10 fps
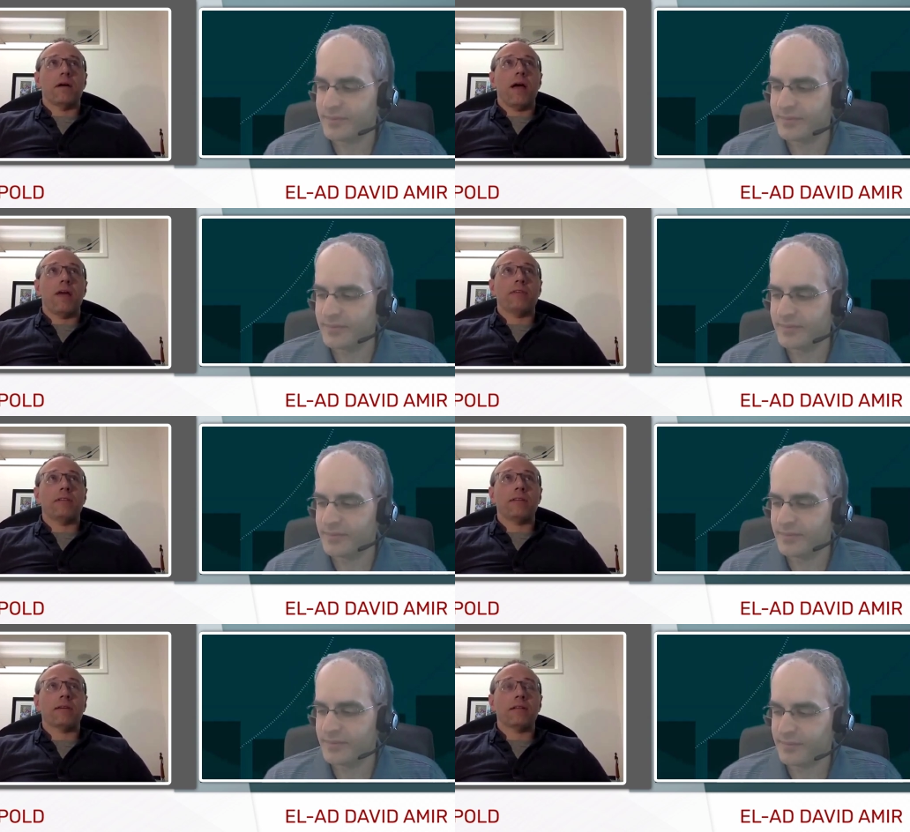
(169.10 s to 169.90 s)
Speaker 1: having to
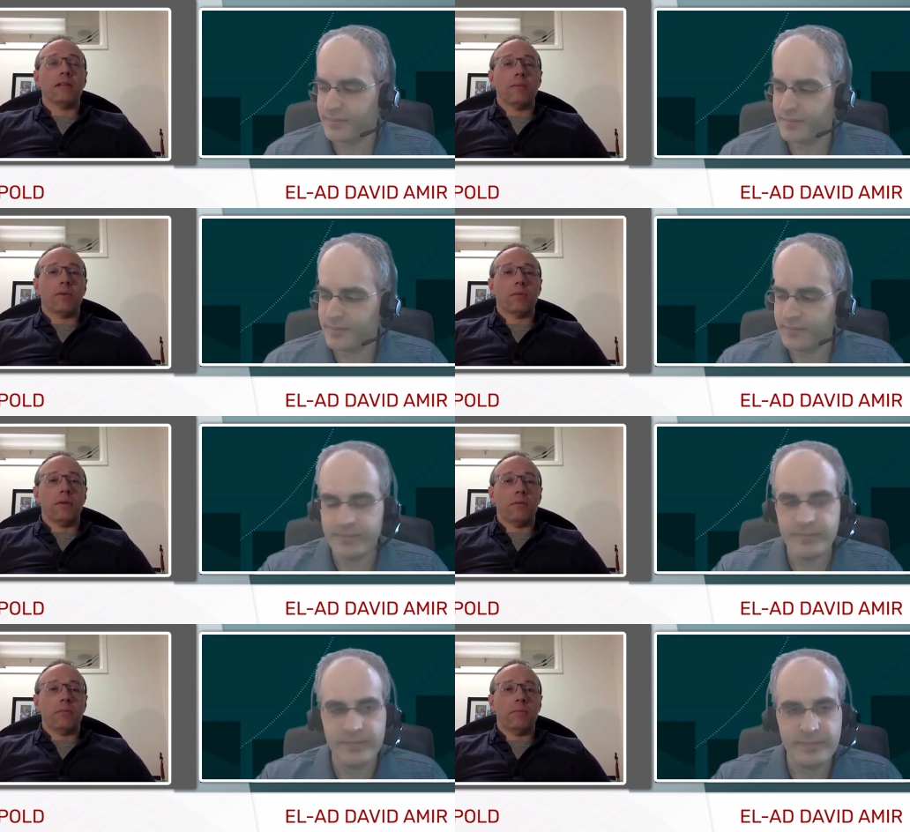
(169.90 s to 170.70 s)
think a lot more
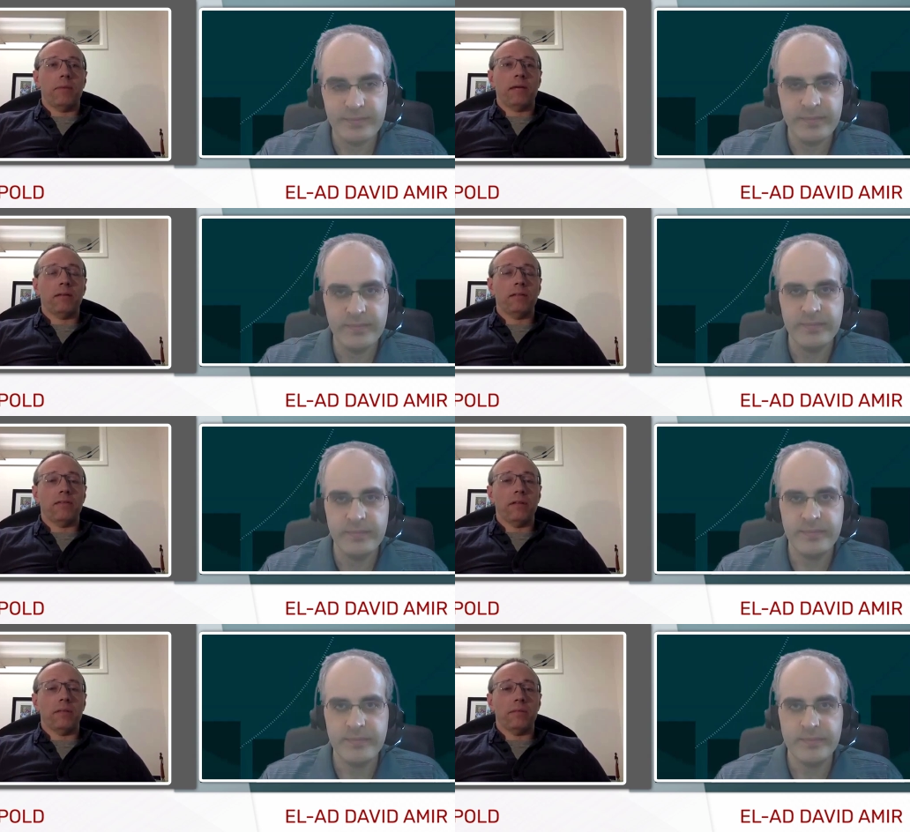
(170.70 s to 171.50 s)
about panel
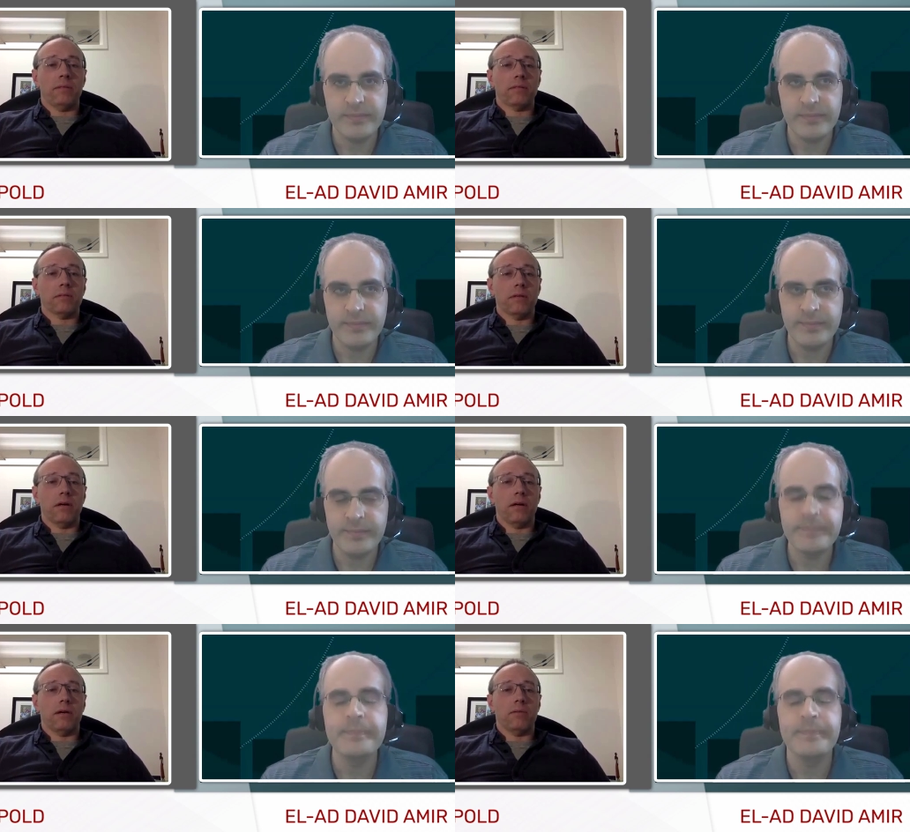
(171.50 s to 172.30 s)
developments.
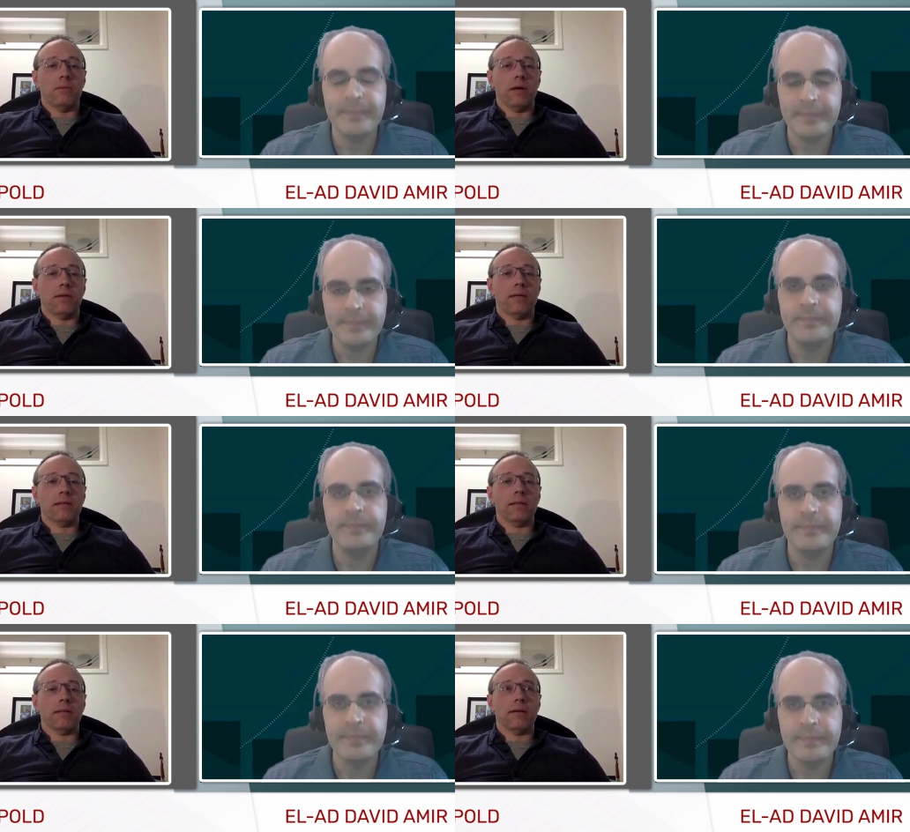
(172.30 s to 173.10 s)
Um, I think
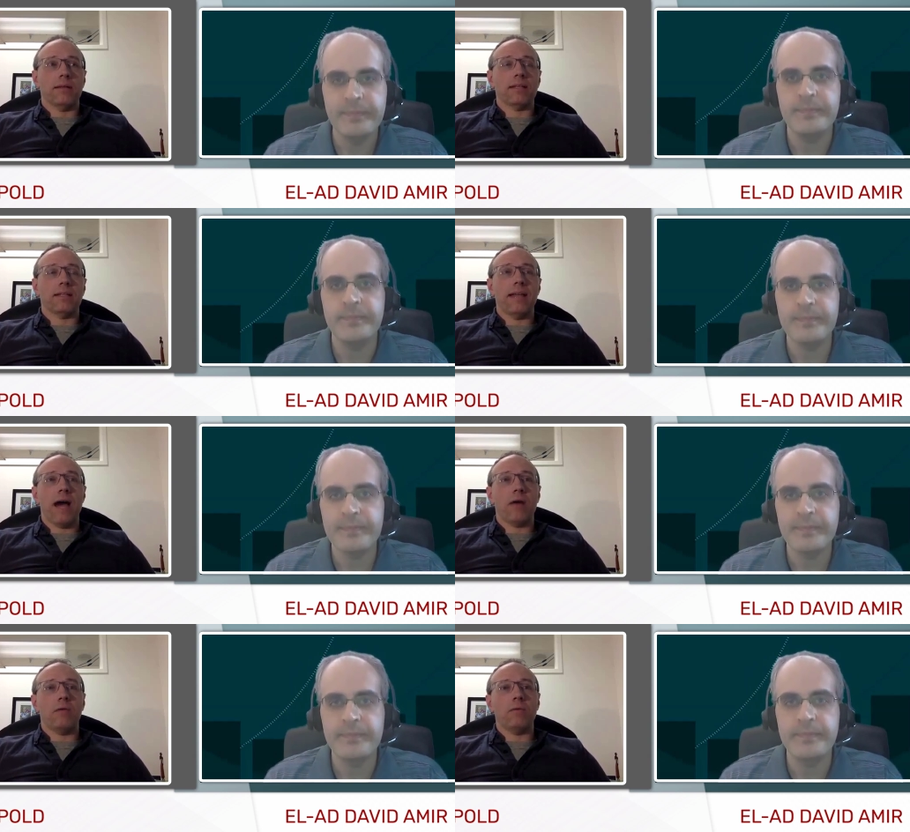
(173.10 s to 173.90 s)
I think
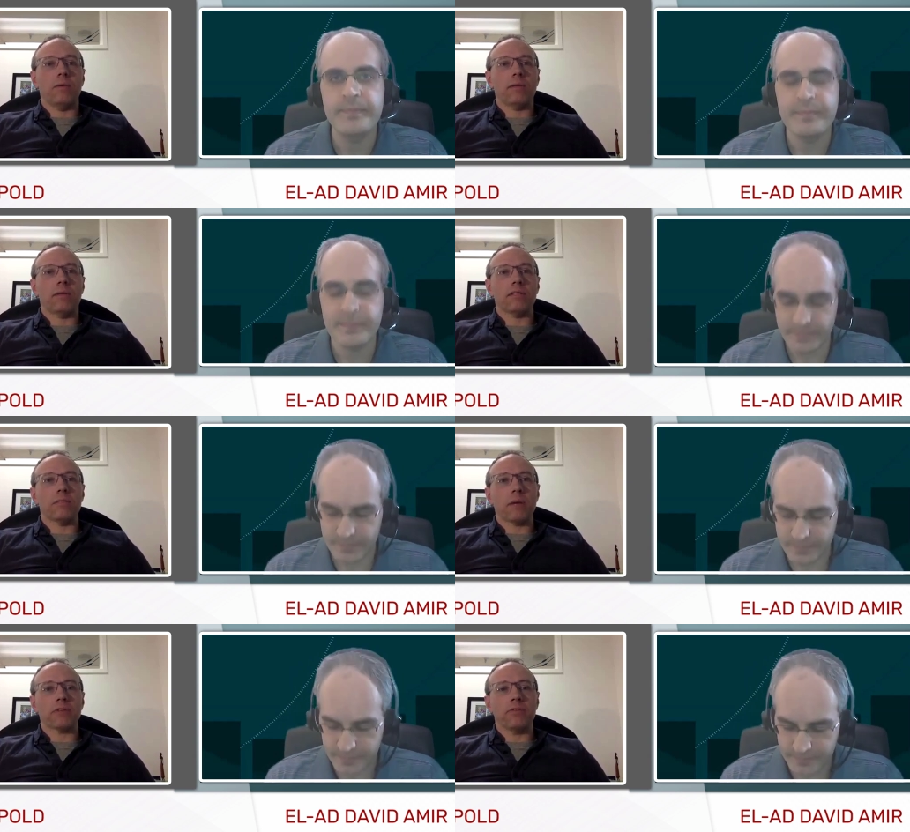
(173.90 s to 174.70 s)
now with the
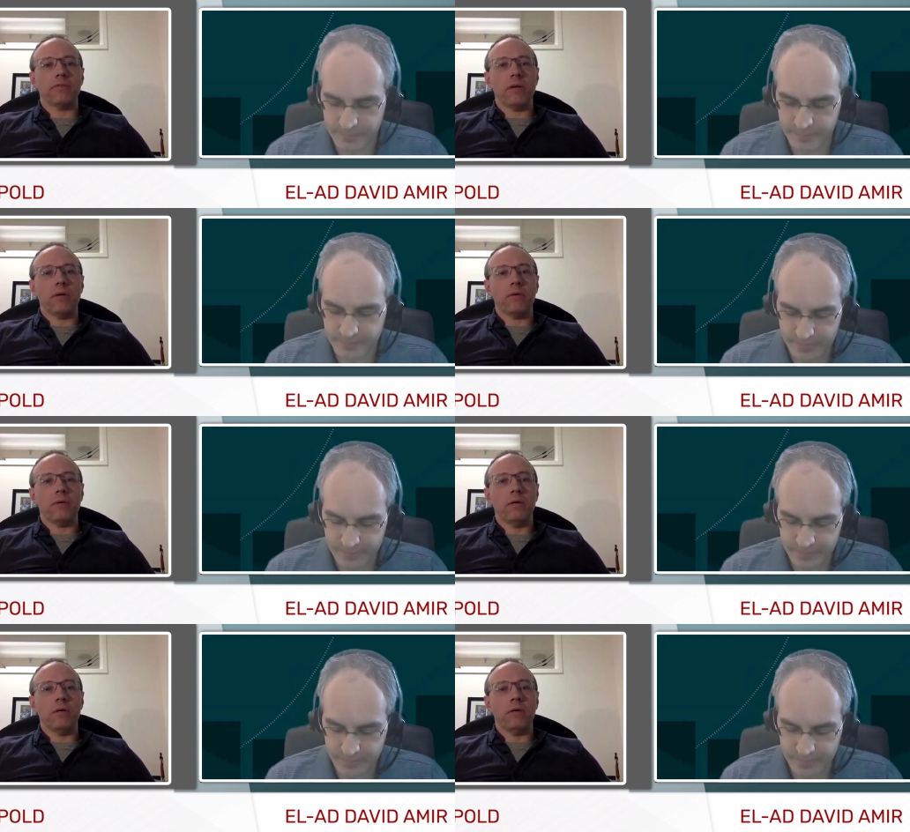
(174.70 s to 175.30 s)
spectral flow,